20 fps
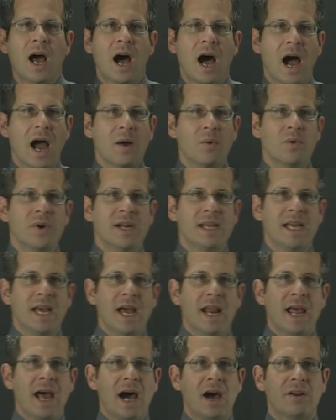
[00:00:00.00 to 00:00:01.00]
I would
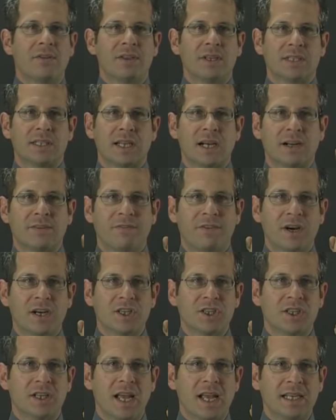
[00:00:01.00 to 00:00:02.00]
get out of this
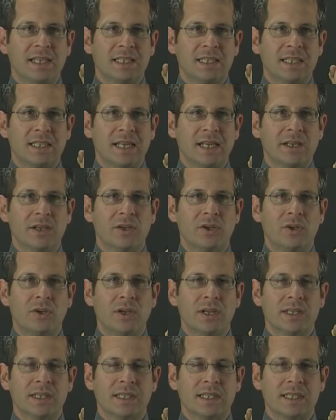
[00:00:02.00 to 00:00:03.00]
function a single
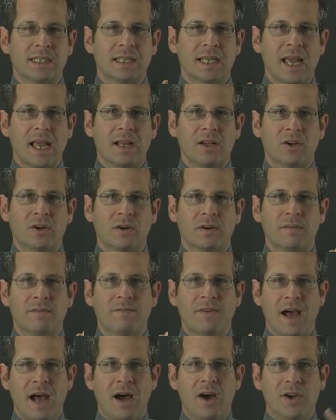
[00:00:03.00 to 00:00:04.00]
scalar
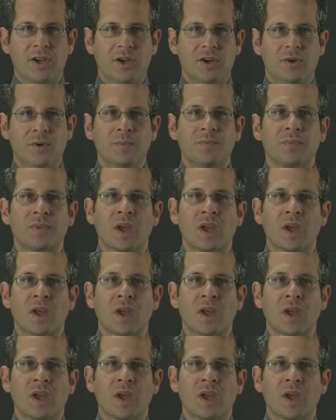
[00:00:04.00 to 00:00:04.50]
value,